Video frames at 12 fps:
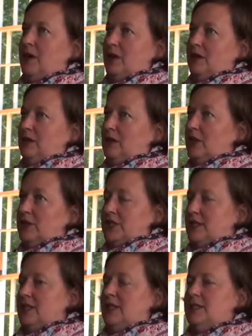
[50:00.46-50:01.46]
our
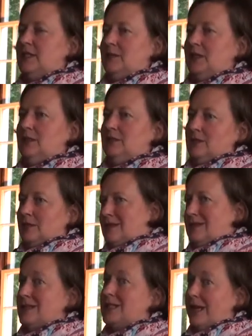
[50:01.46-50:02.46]
largest customer, which is
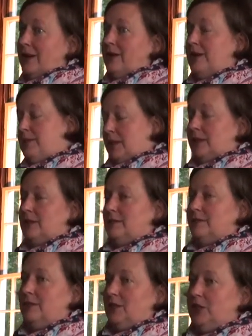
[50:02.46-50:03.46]
a little scary and
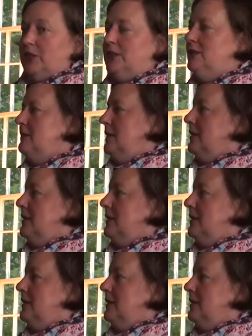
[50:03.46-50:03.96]
good.